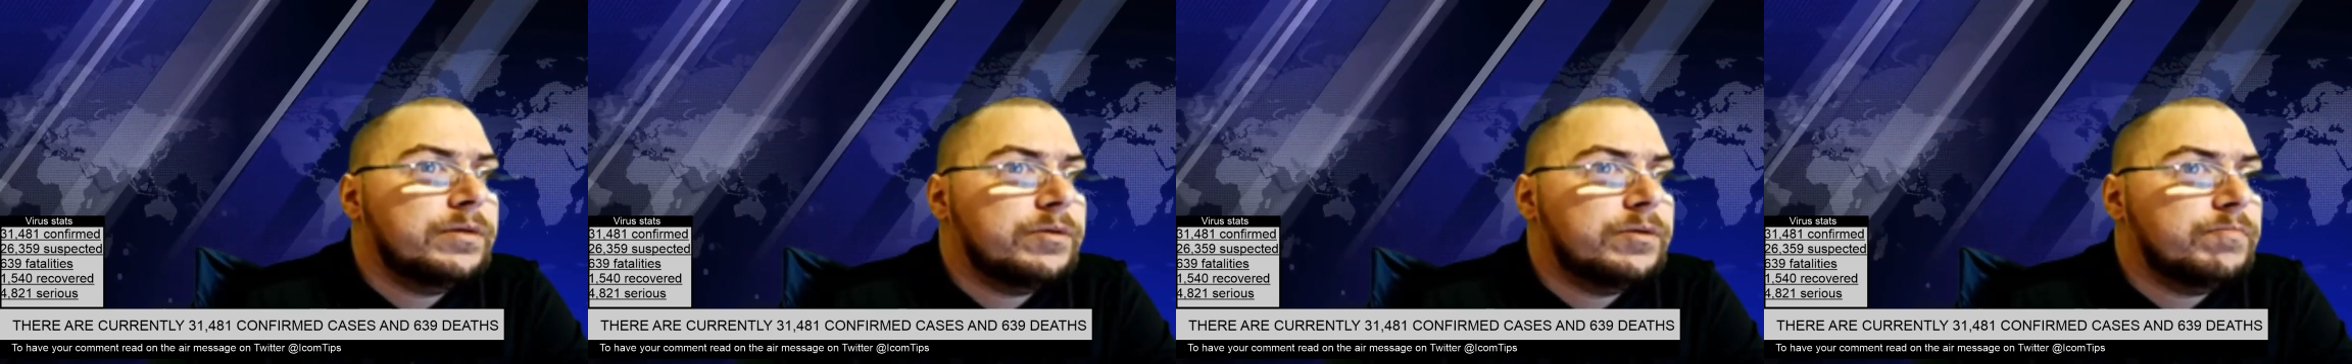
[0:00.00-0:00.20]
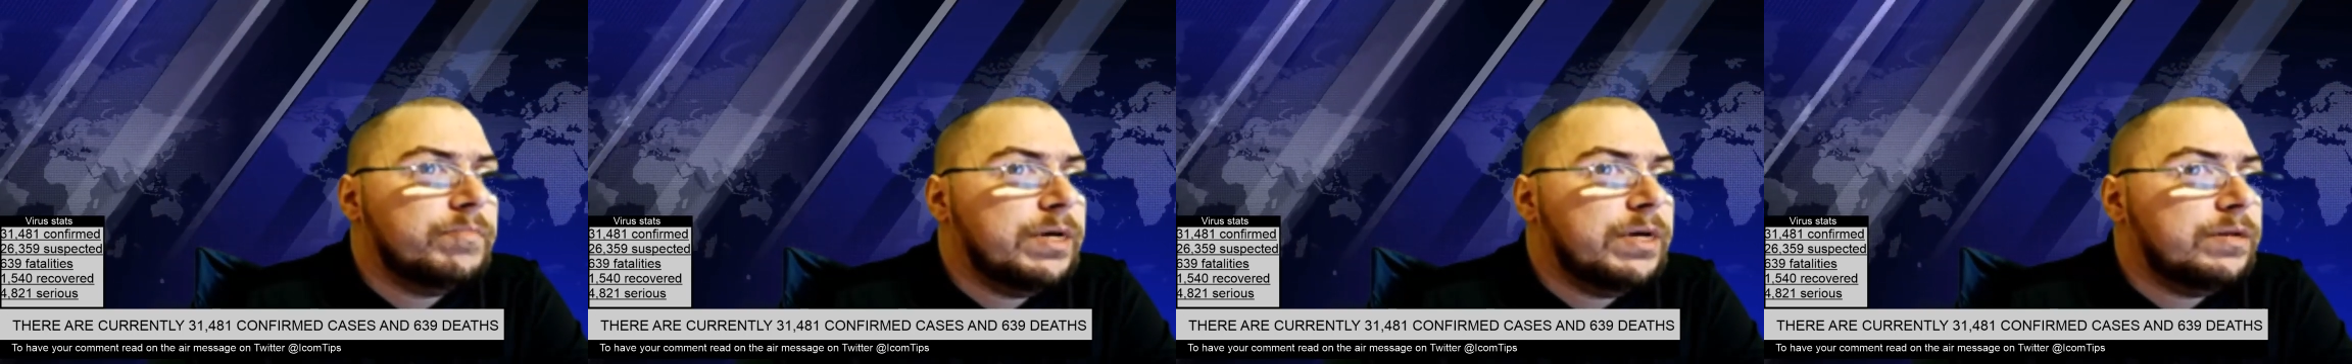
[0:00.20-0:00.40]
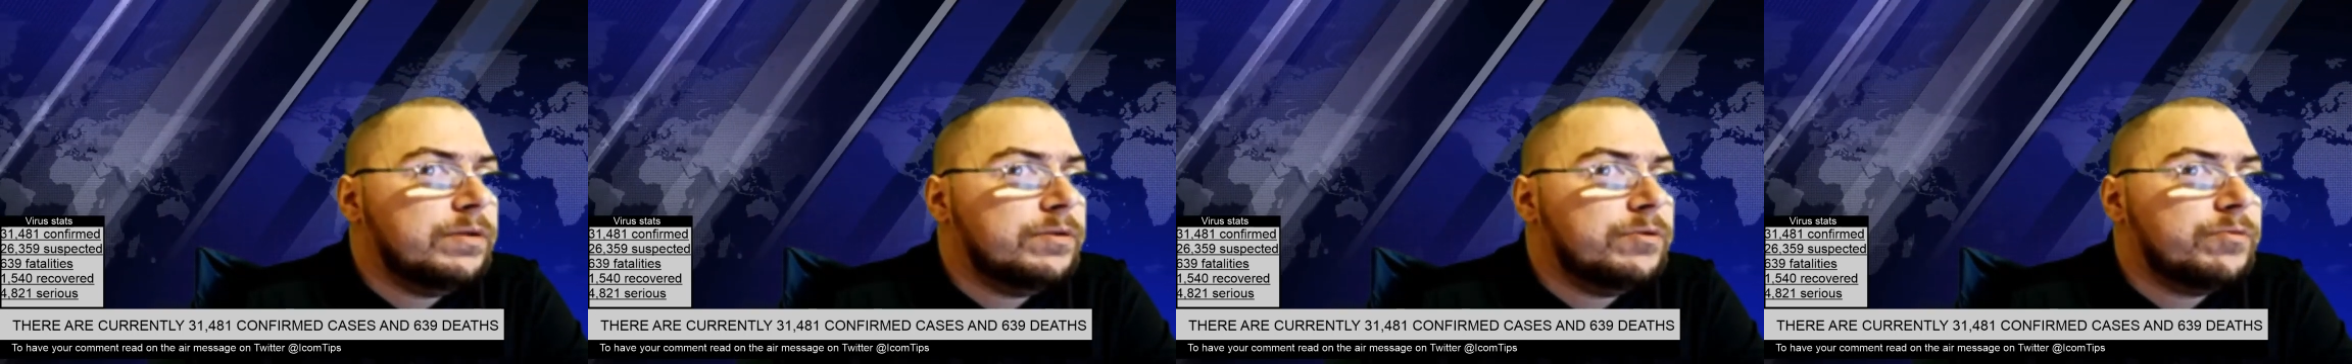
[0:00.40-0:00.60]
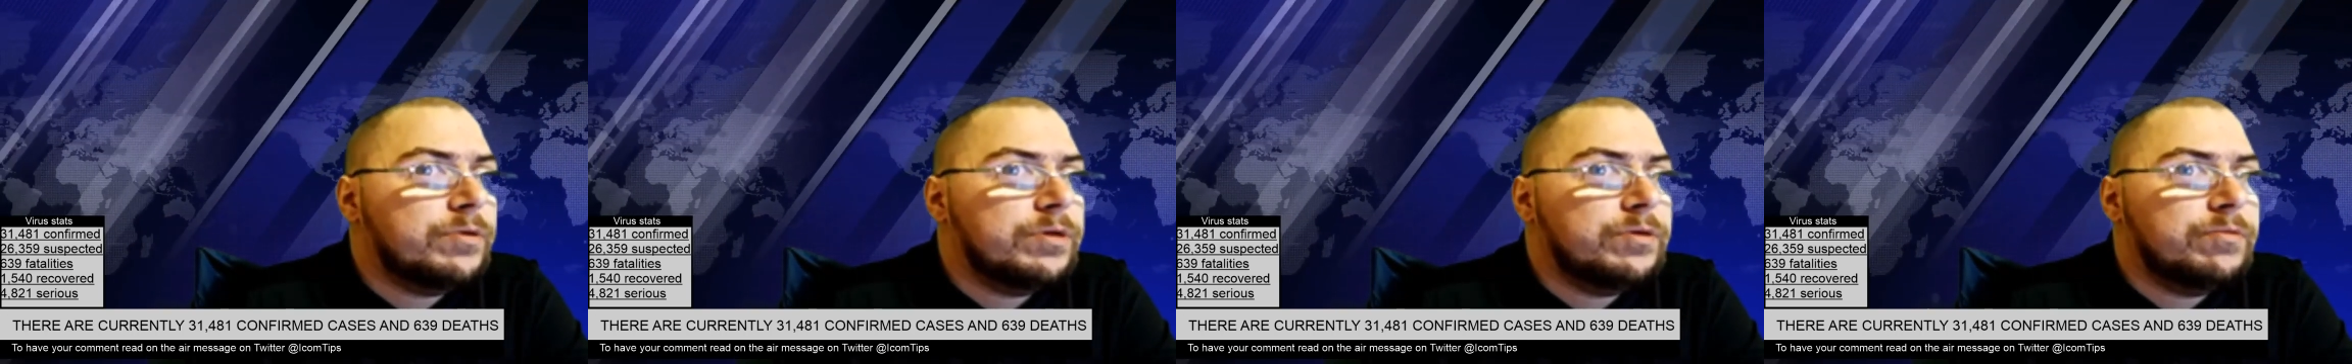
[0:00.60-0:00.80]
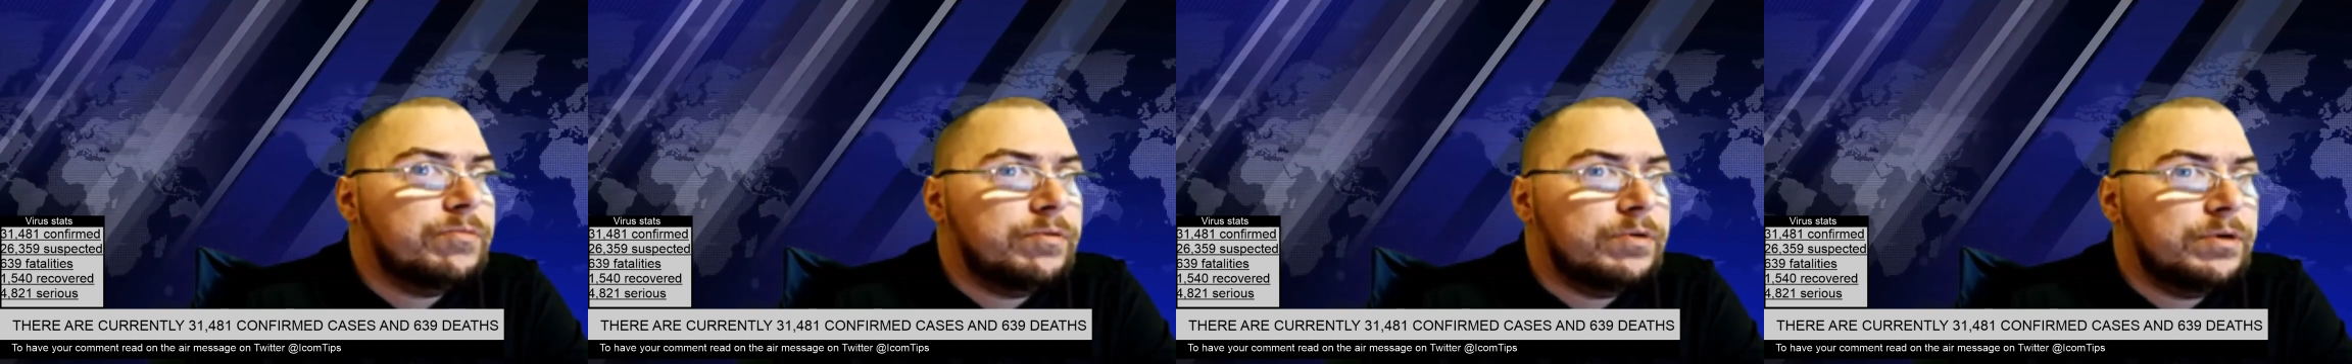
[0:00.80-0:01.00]
Mandatory
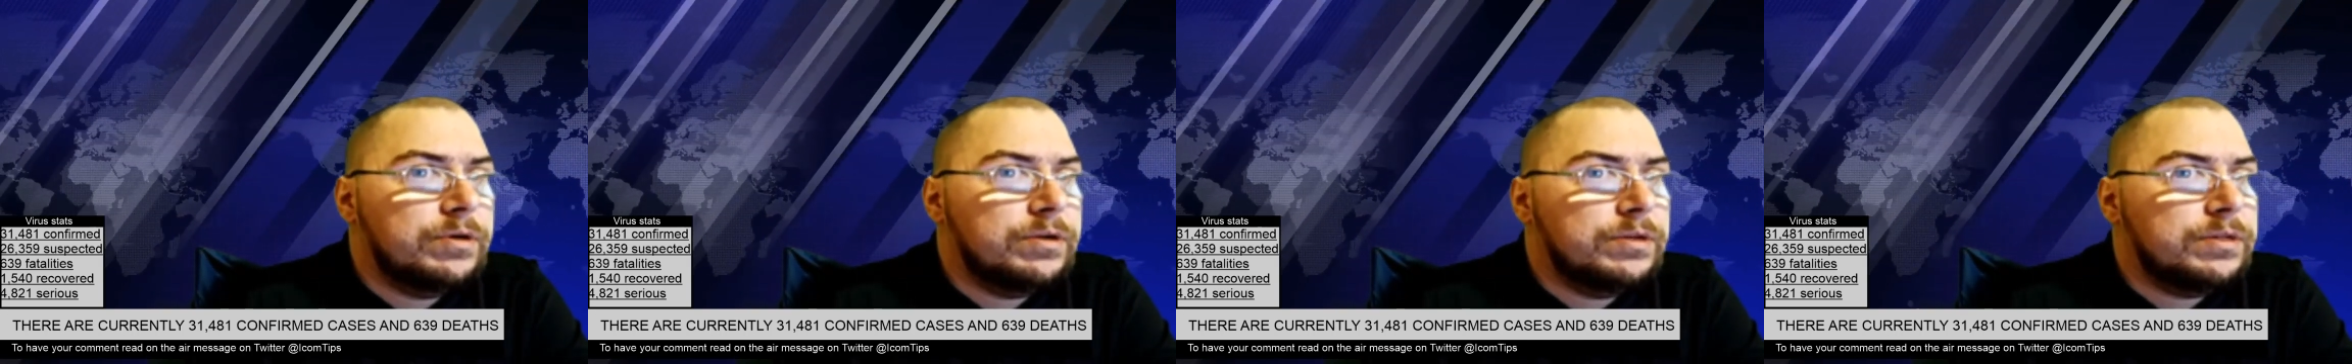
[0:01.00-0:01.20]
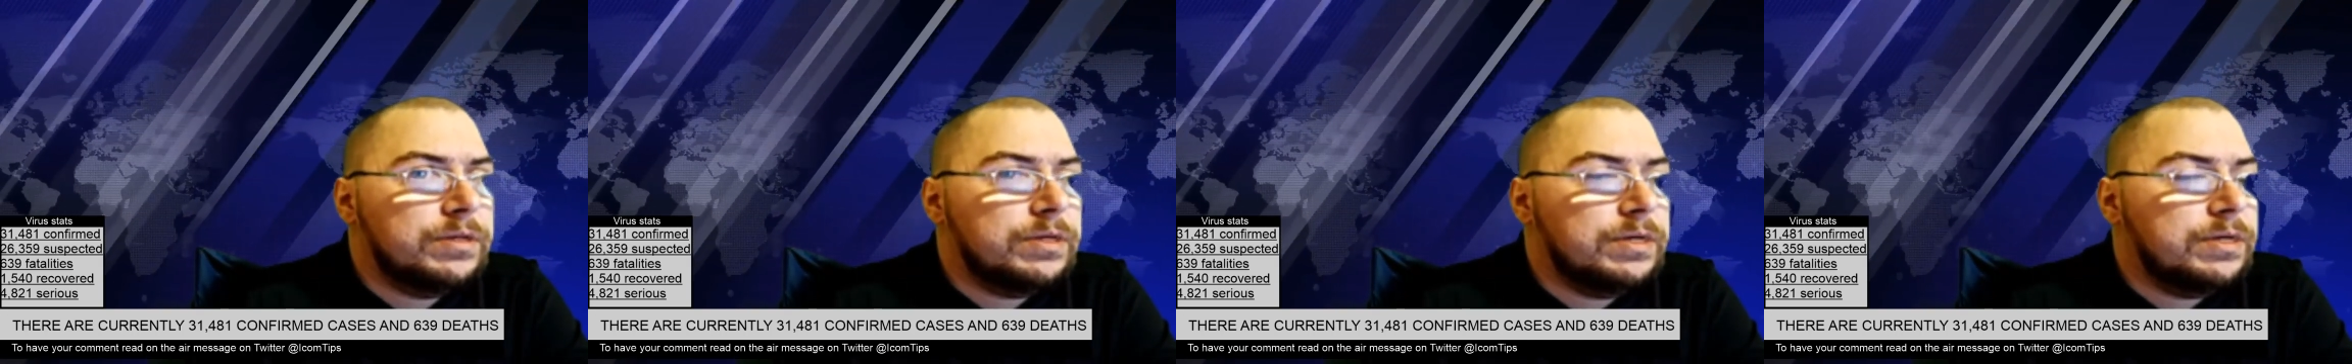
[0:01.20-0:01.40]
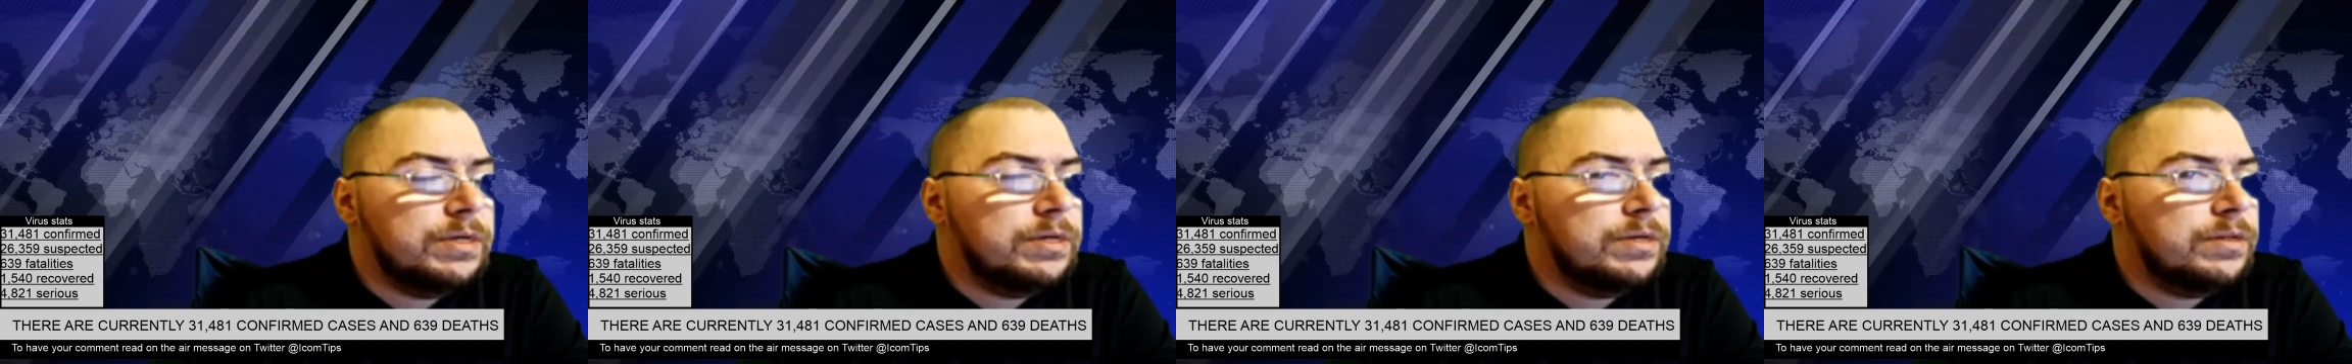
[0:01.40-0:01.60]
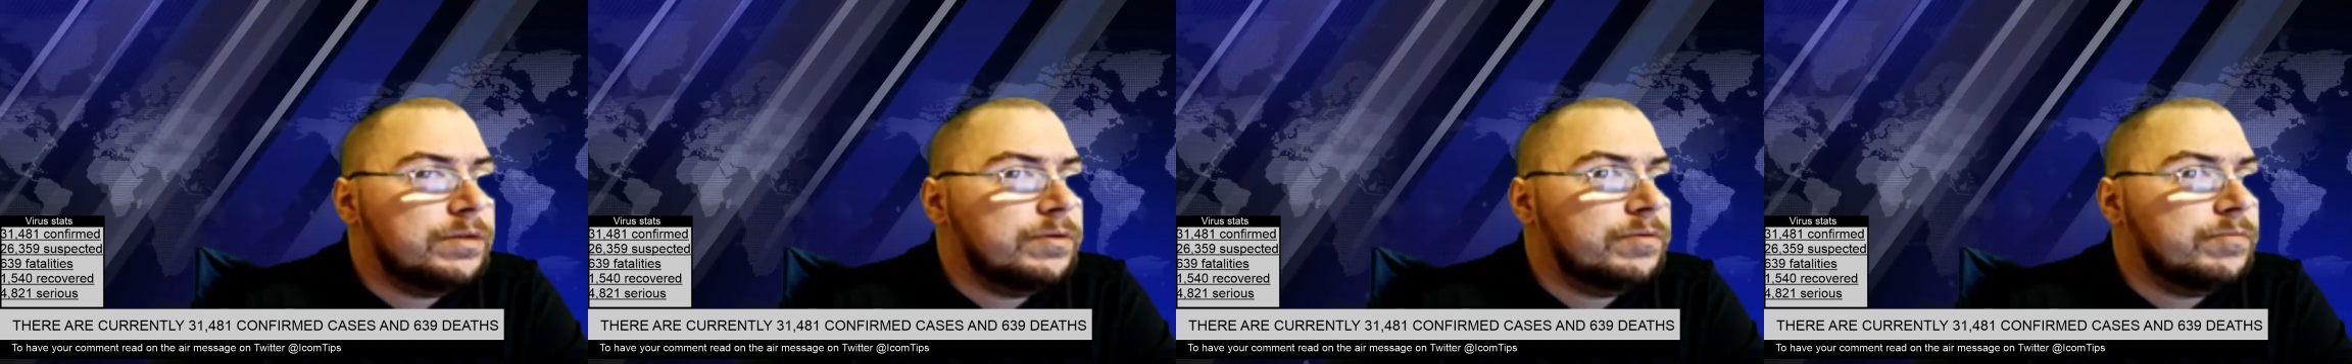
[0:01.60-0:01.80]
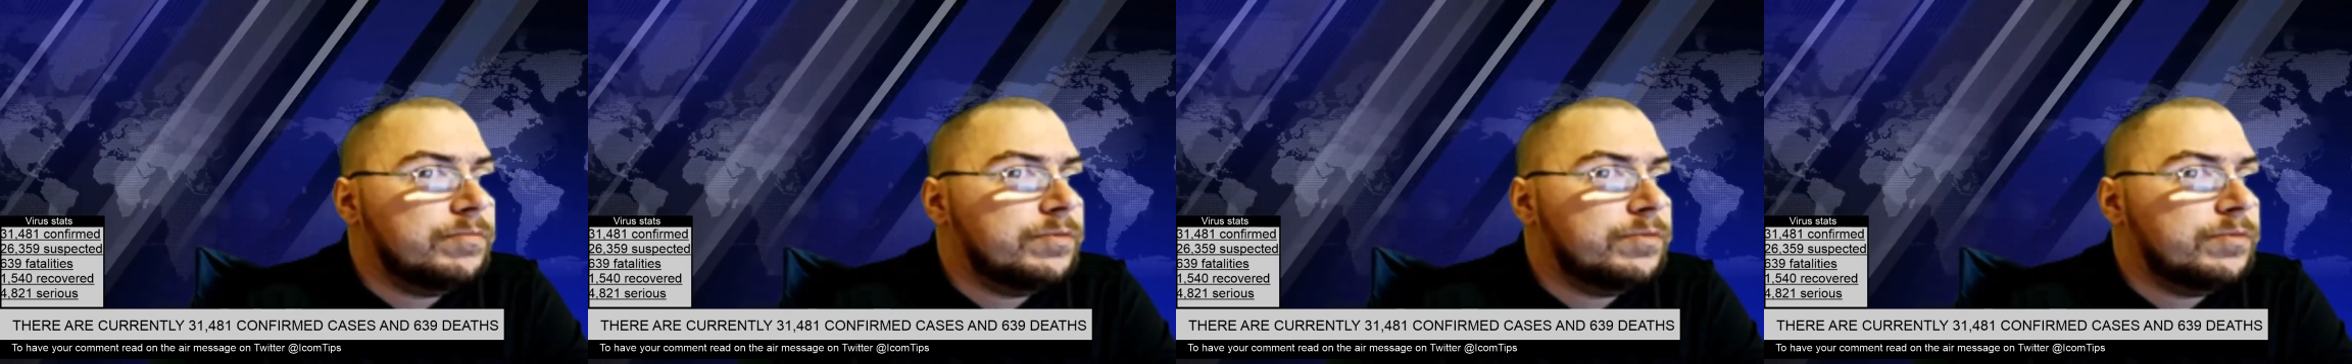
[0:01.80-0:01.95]
quarantine of